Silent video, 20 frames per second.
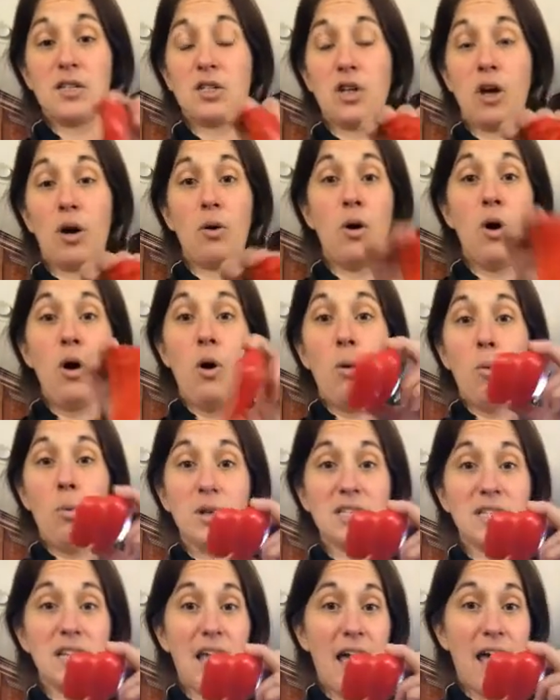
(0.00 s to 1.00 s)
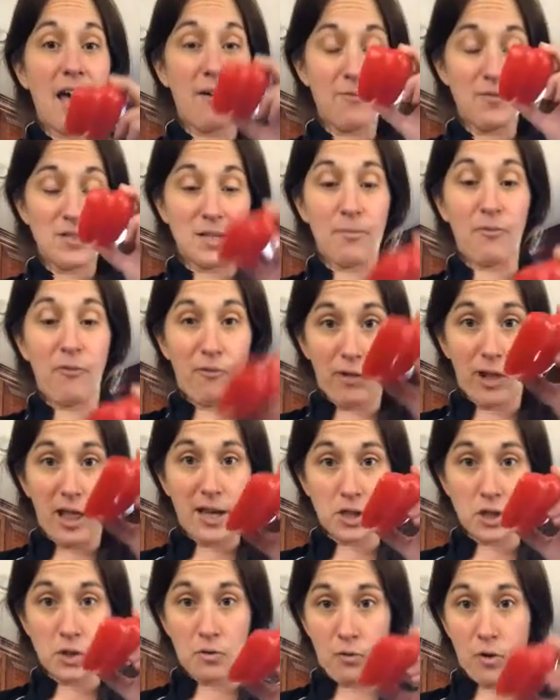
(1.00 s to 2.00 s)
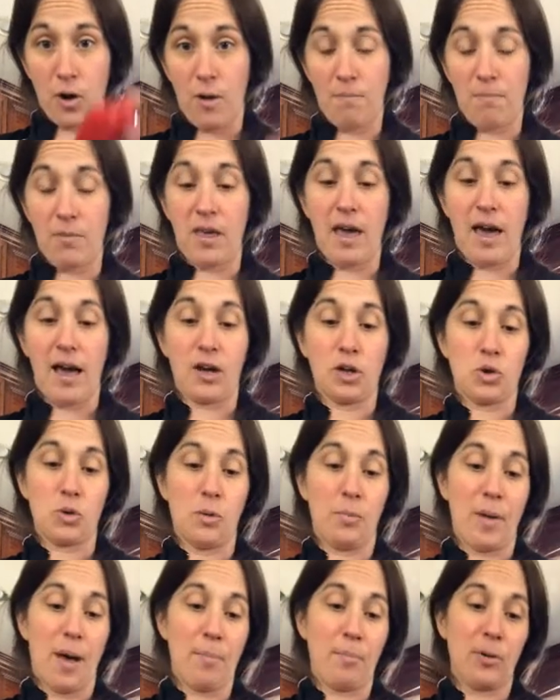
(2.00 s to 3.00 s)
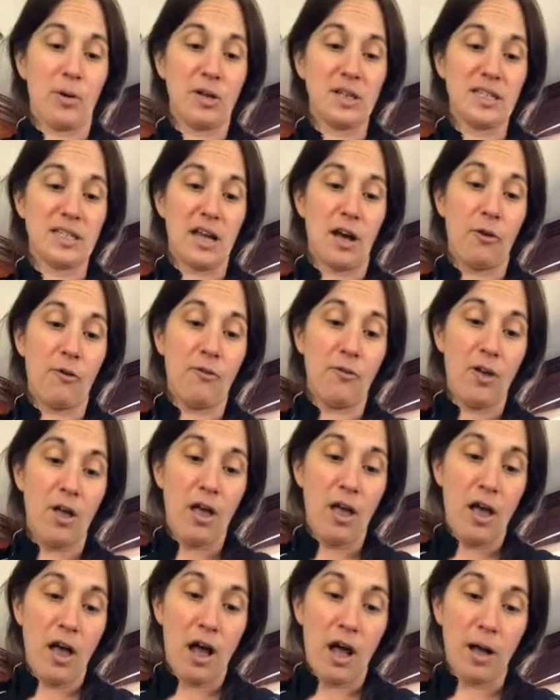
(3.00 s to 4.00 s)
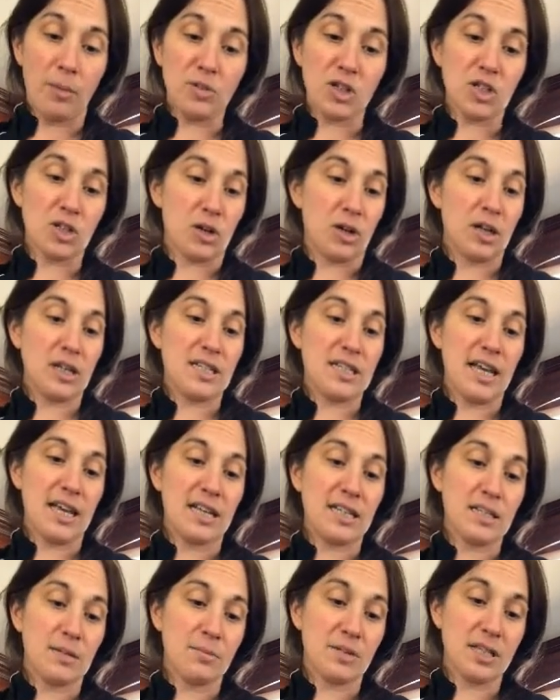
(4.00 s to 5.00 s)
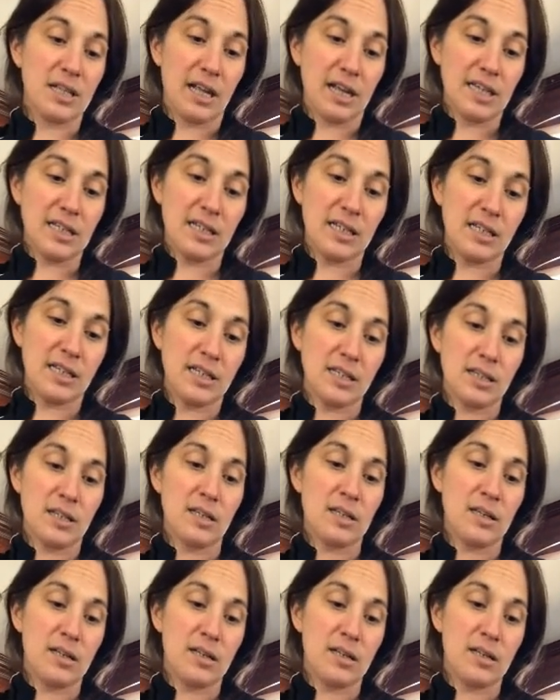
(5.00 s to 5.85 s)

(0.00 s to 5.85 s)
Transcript: So once I have some flesh from the actual pepper itself, I'm just going to take some slices.